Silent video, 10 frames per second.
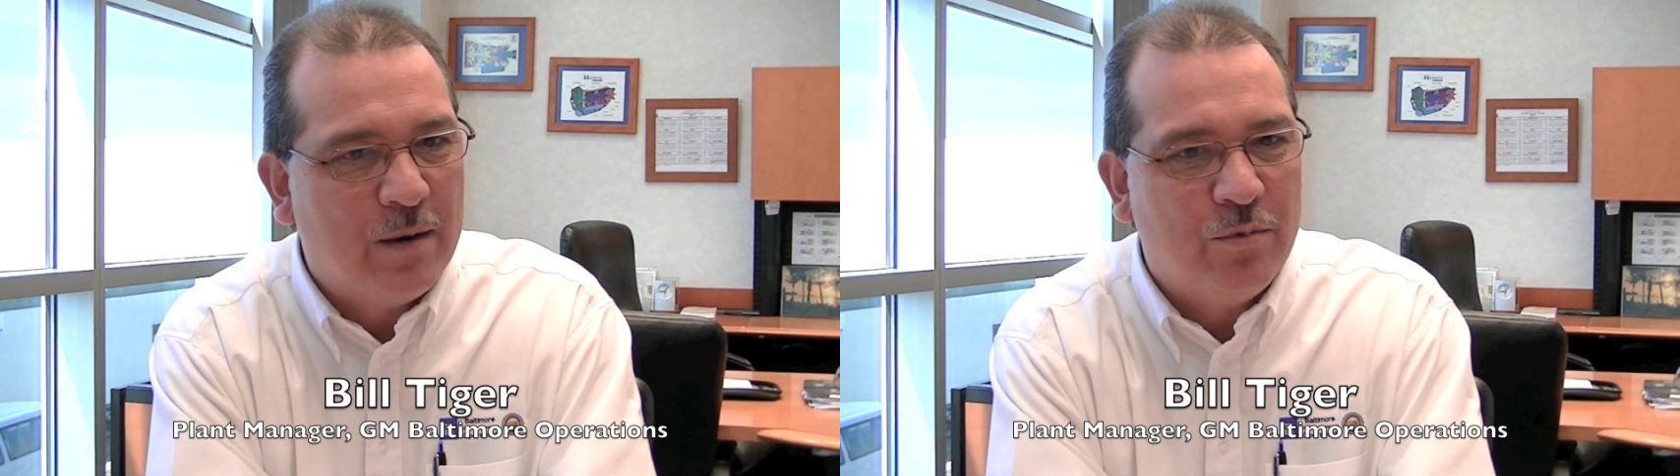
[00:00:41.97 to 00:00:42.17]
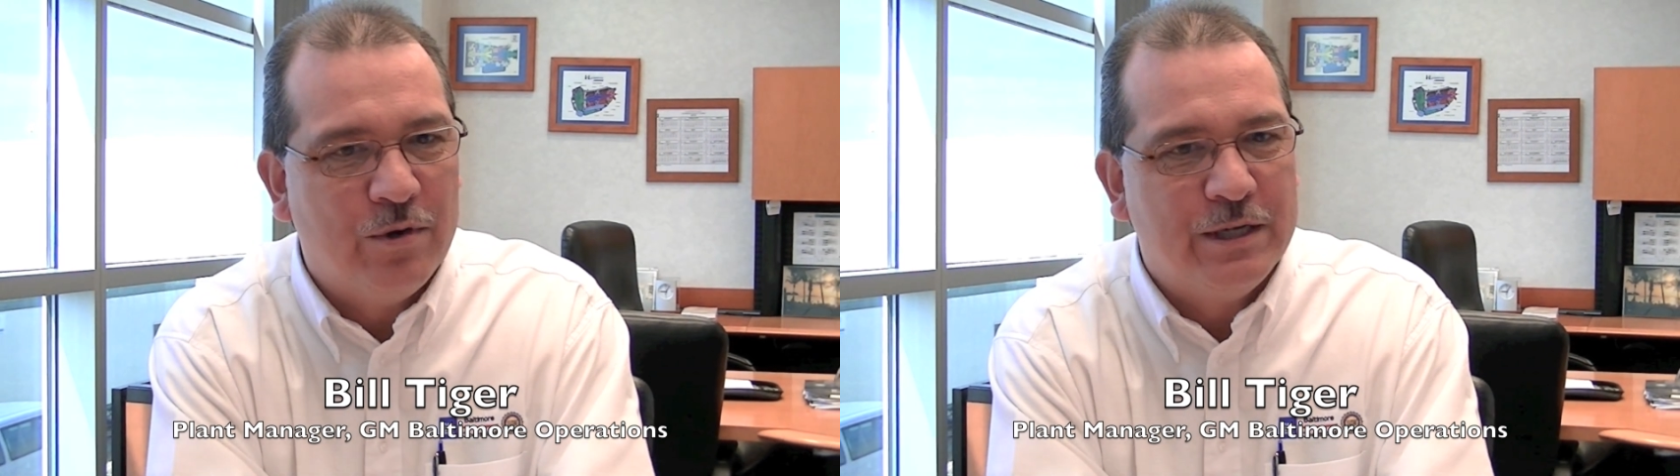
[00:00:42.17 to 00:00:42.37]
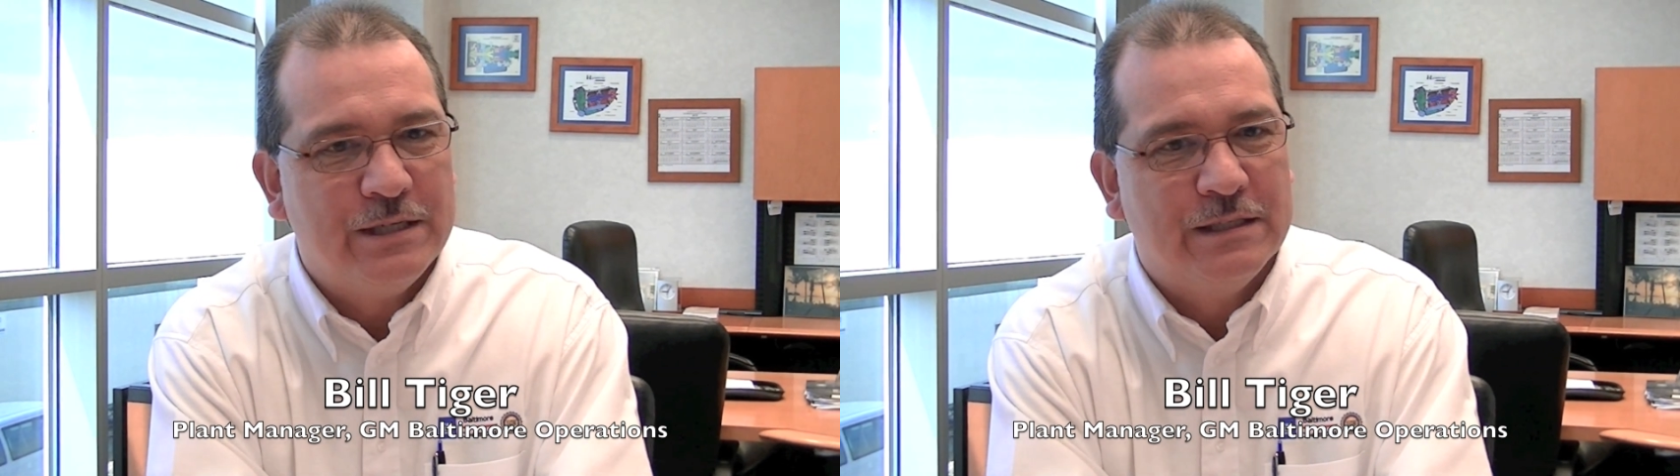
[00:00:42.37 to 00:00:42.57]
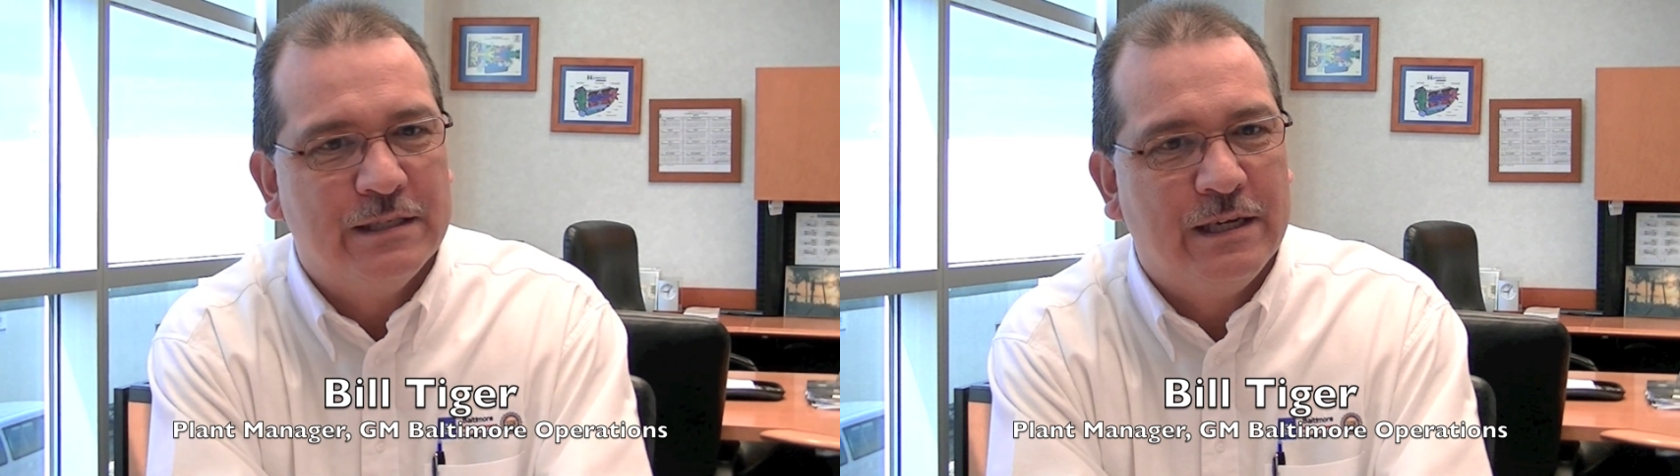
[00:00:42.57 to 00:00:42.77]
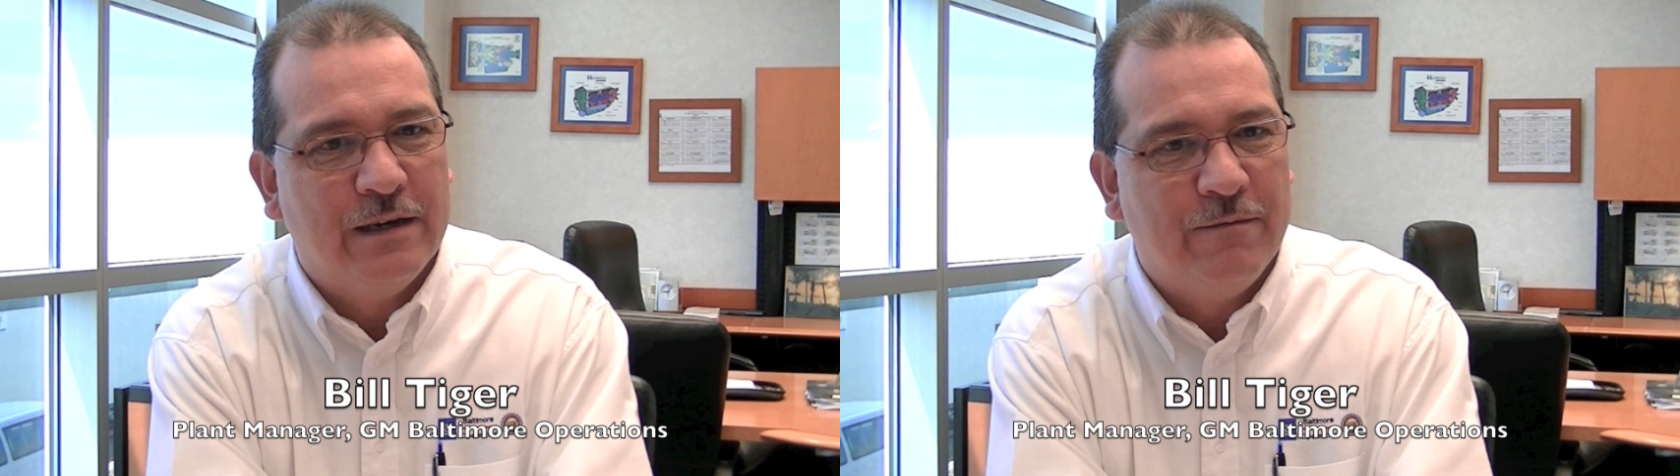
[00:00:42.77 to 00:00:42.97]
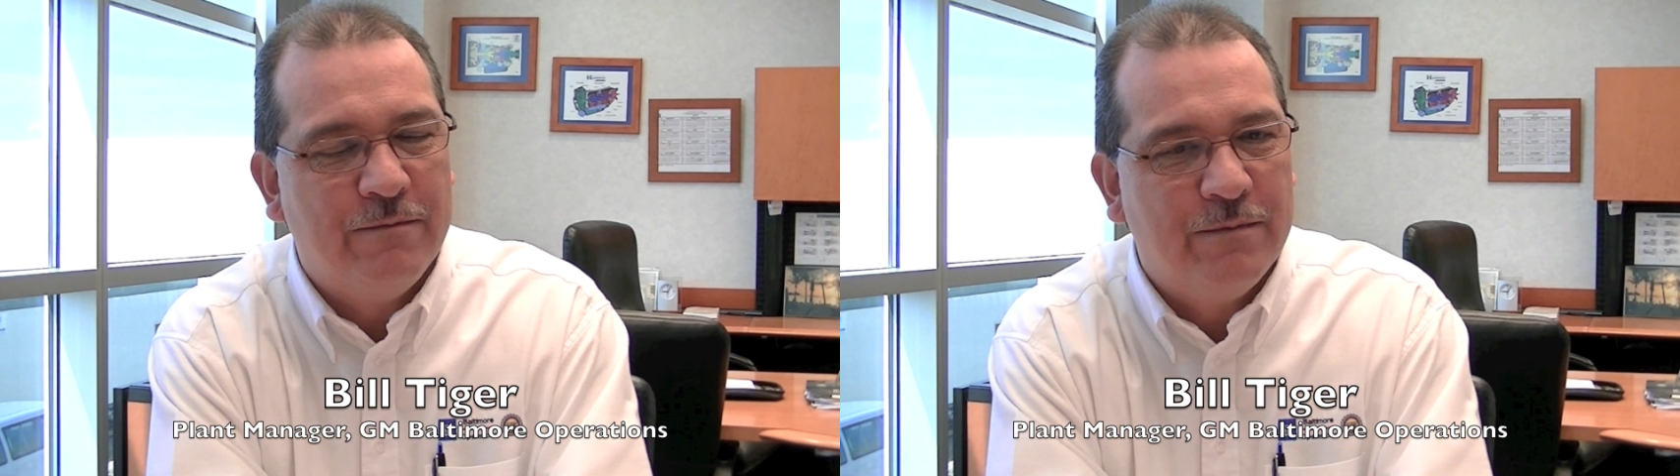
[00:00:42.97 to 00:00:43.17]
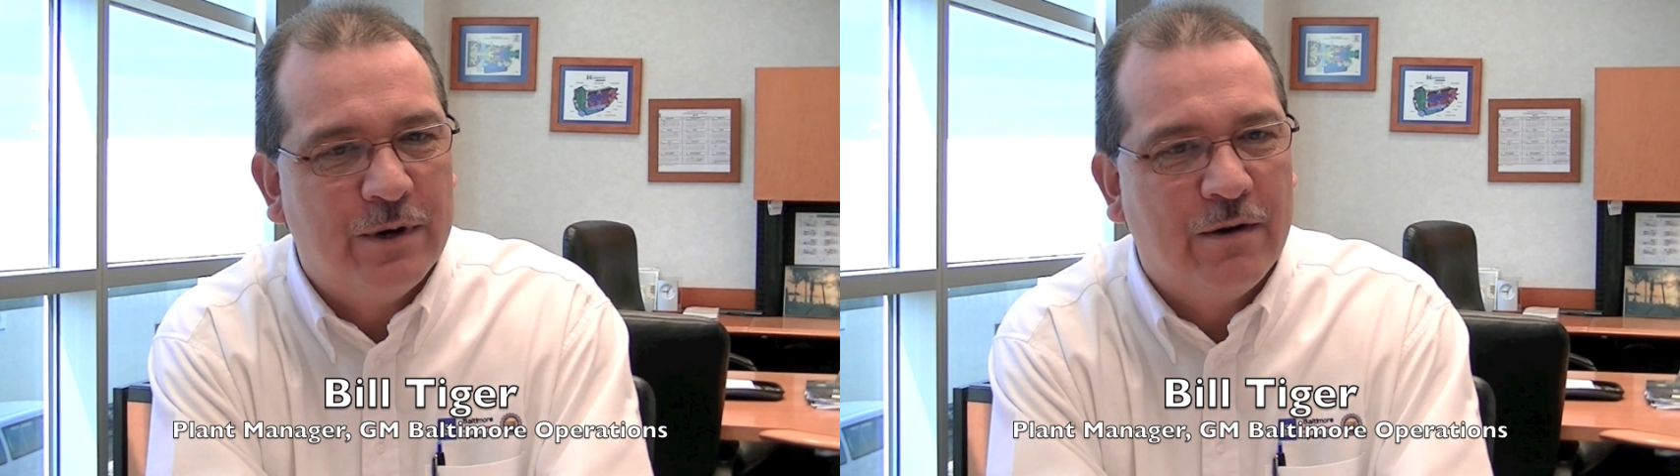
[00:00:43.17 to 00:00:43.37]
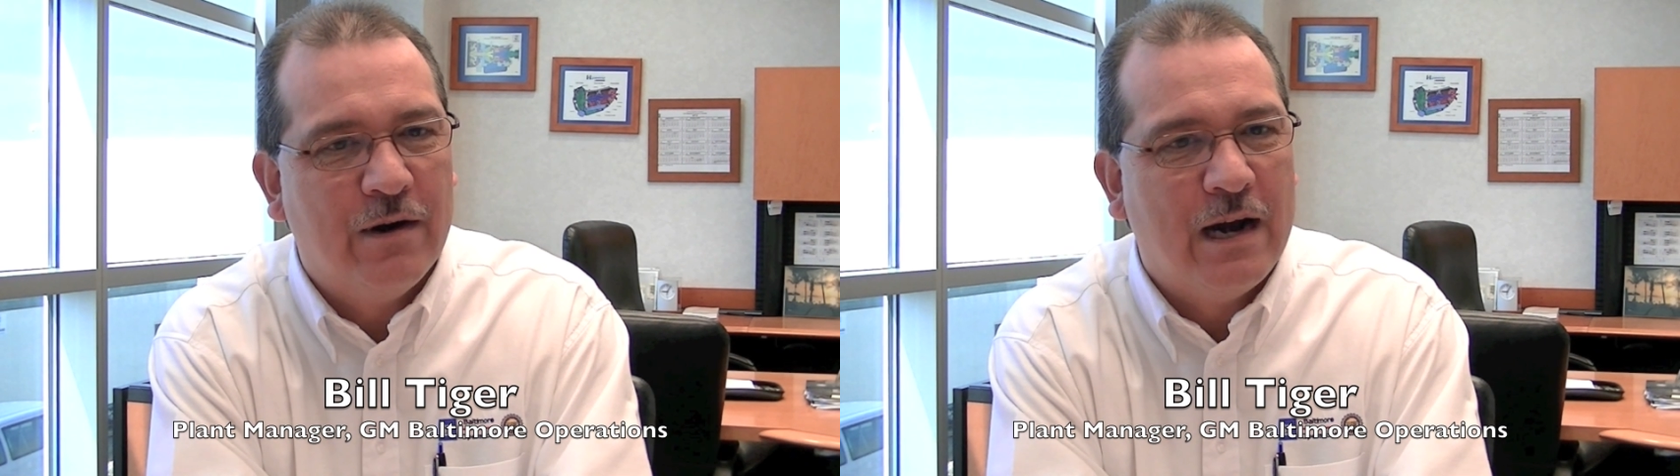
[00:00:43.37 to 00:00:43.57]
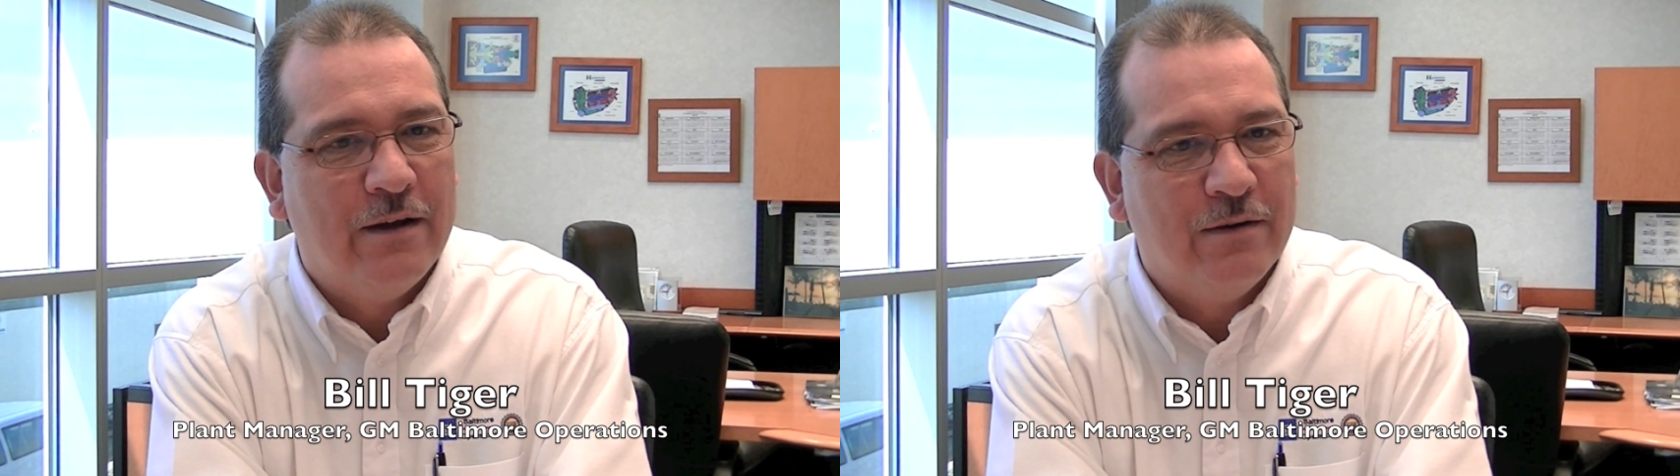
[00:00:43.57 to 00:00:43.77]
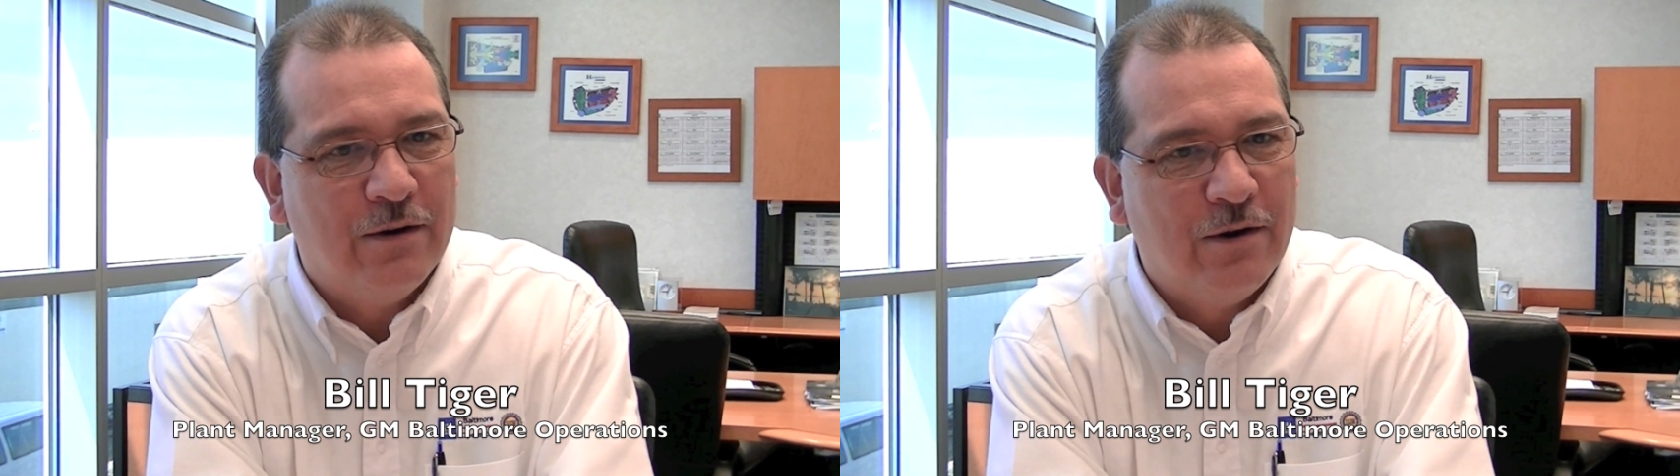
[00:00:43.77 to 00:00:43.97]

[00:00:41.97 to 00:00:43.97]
Operations can figure out,